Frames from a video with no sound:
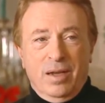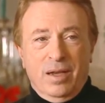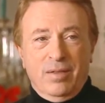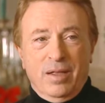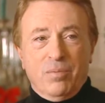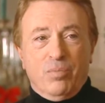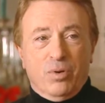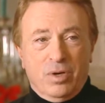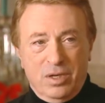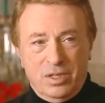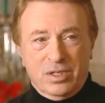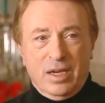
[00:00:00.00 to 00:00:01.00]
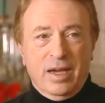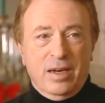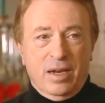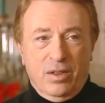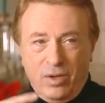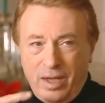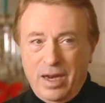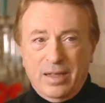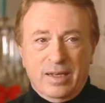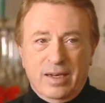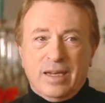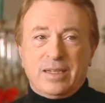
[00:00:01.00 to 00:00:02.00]
and then put it aside and look at
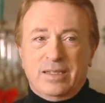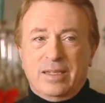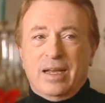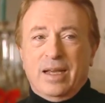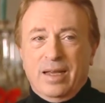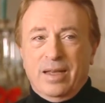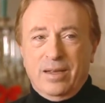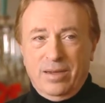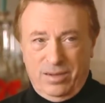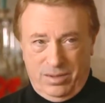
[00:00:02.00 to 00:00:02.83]
it the next day.